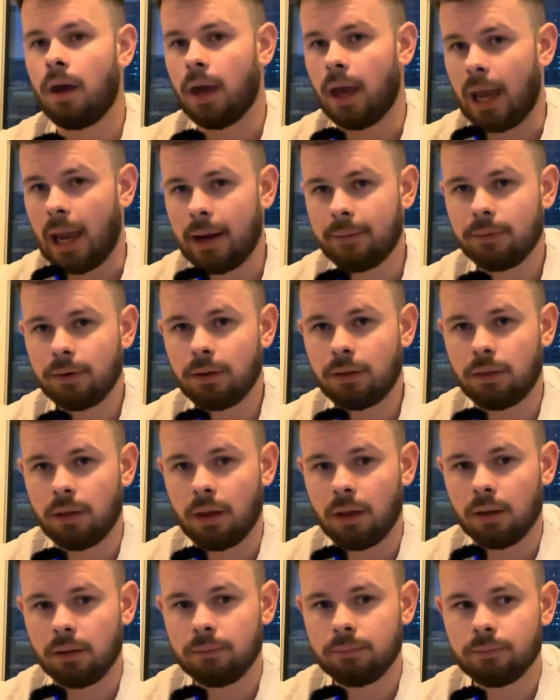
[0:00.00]

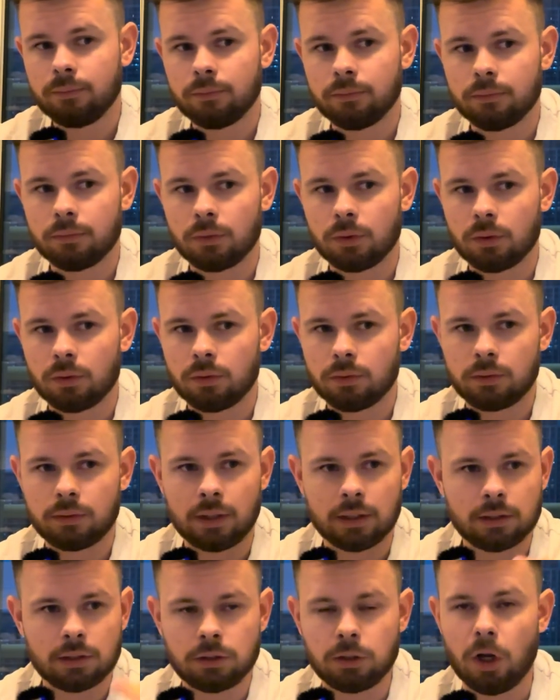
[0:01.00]
Everything
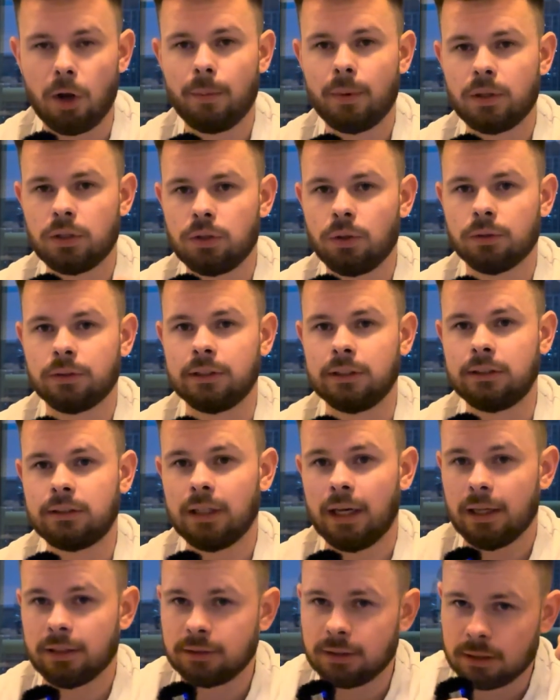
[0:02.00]
that determines your
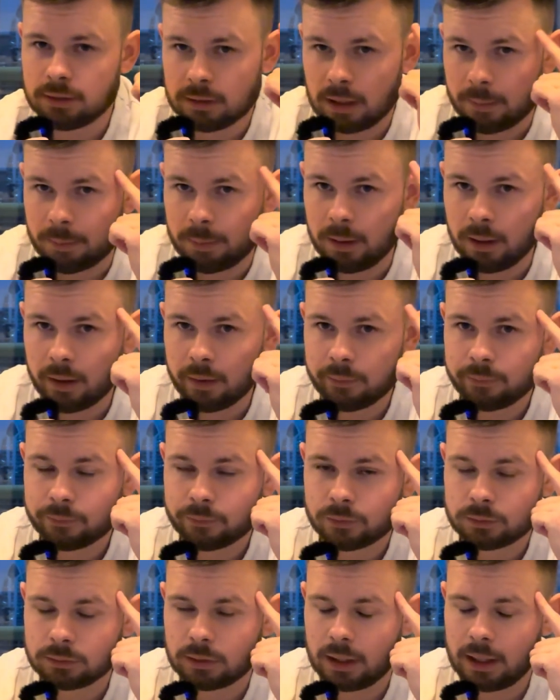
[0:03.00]
success is up here,
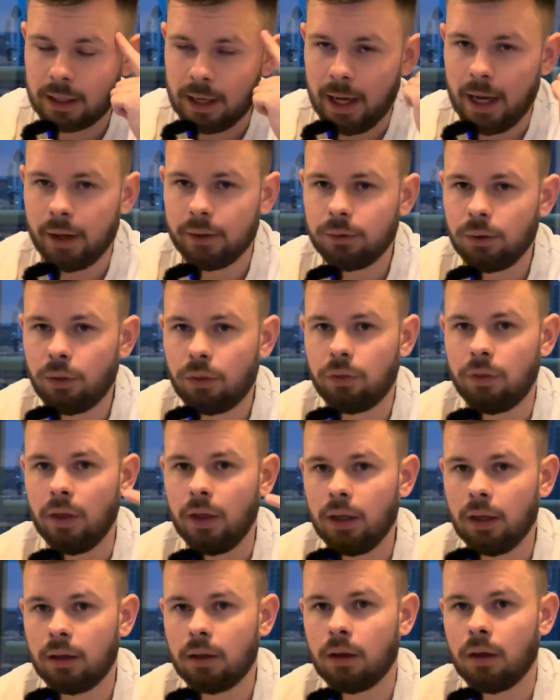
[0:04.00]
right? How you
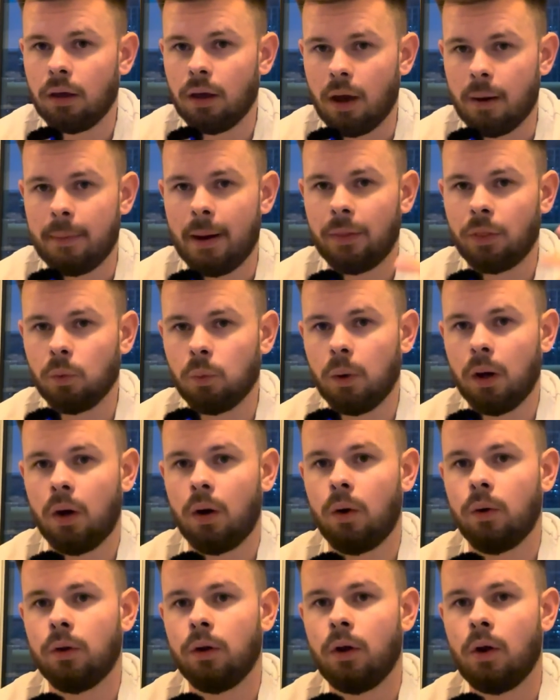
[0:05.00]
think about the
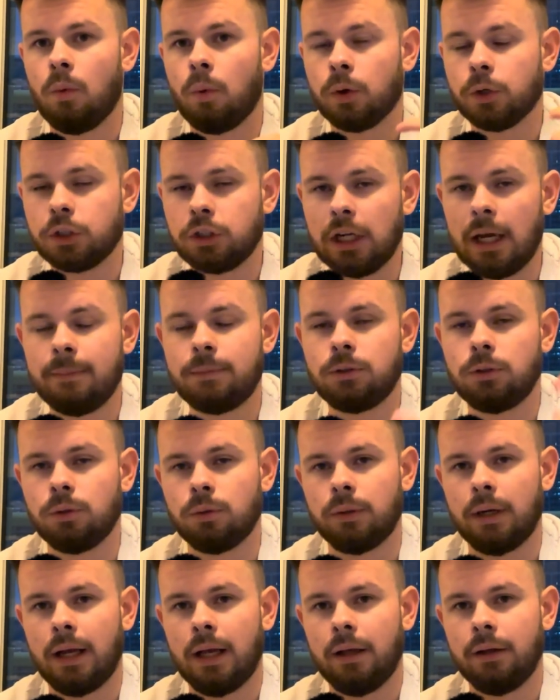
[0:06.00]
world, what shapes your
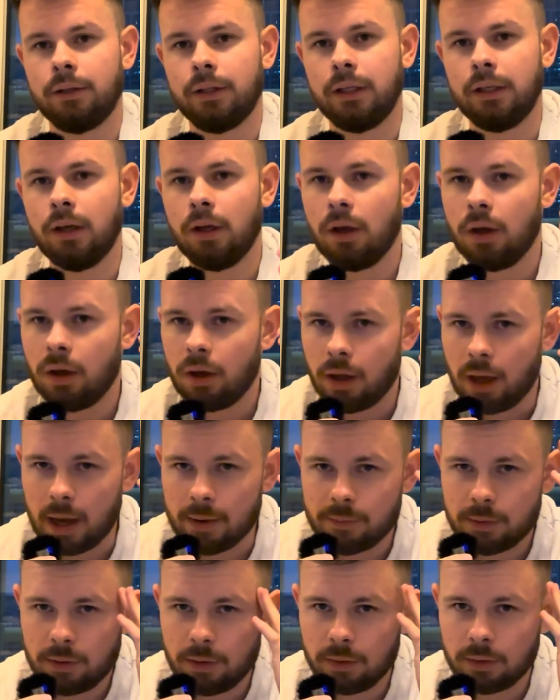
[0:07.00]
reality.
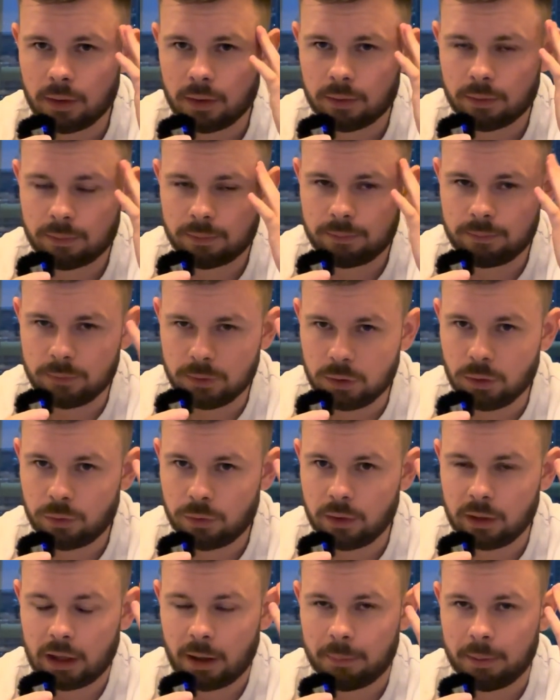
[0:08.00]
Everything that you
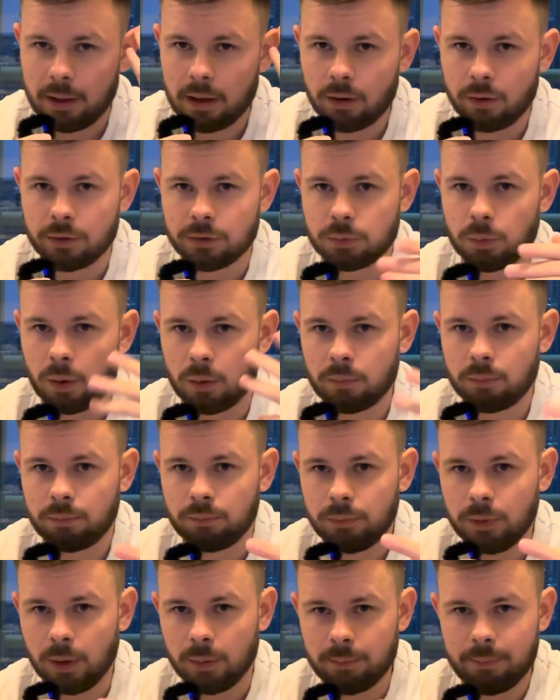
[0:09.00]
think up here is what,
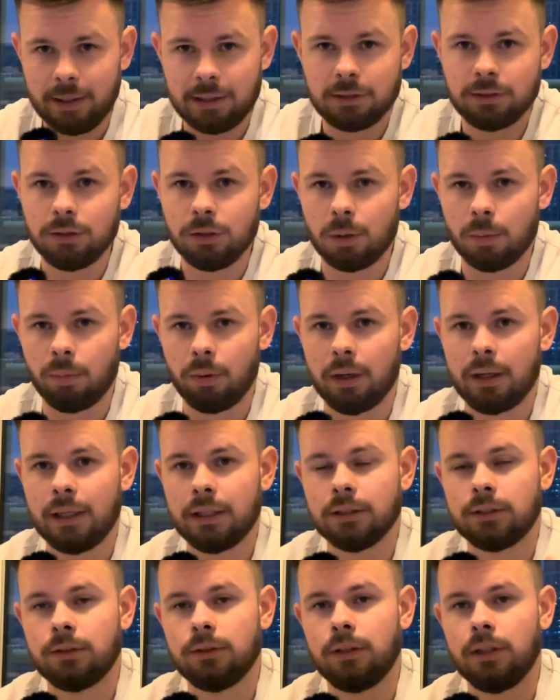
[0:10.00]
basically you could bring
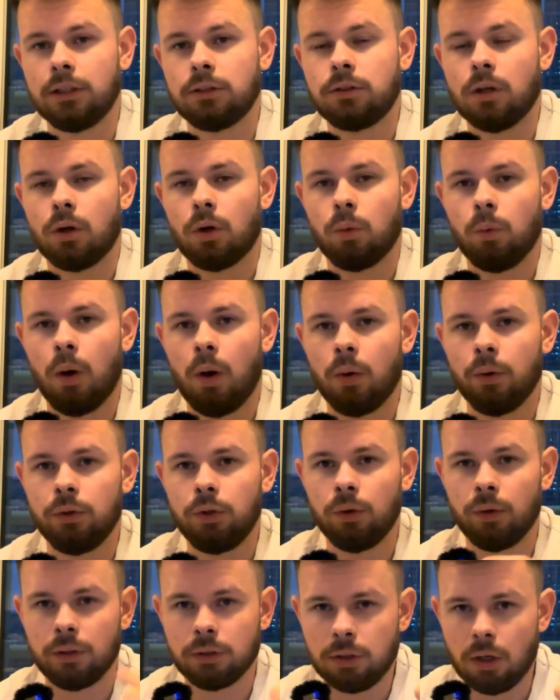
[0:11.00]
into the external world.
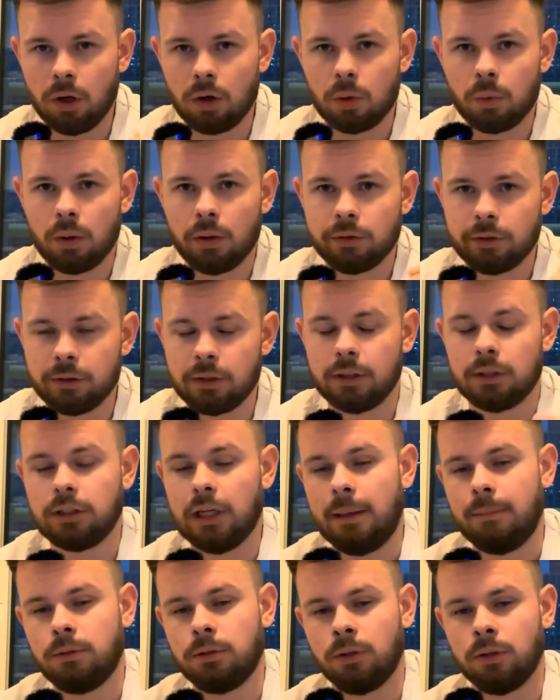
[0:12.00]
Your internal world
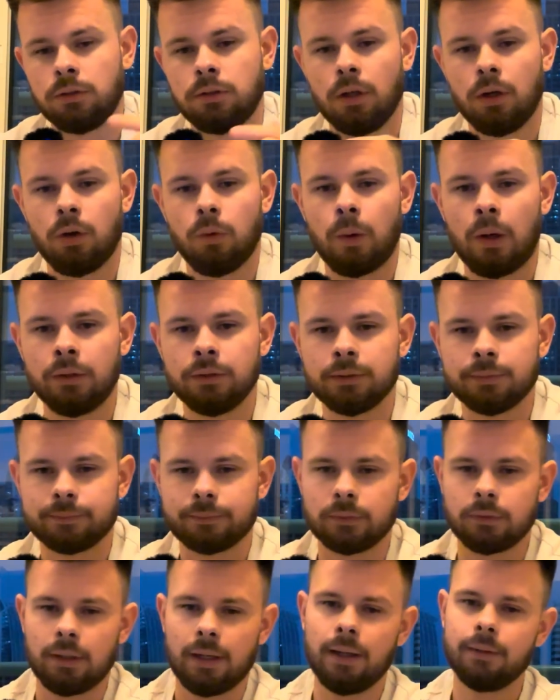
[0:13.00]
shapes your external world,
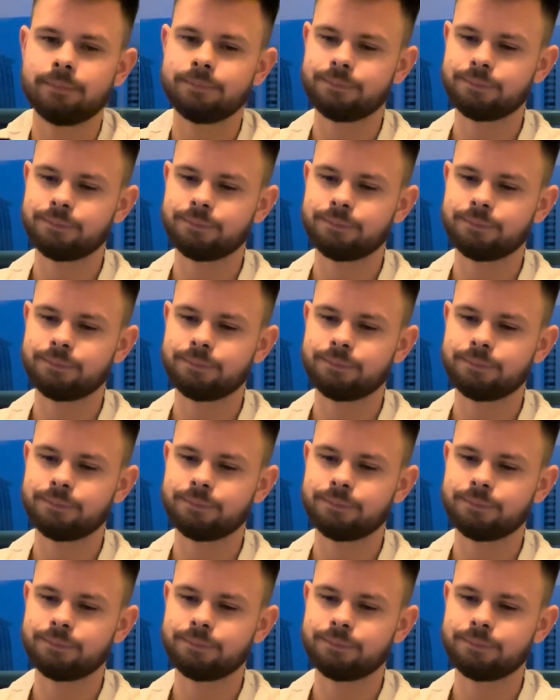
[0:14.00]
right?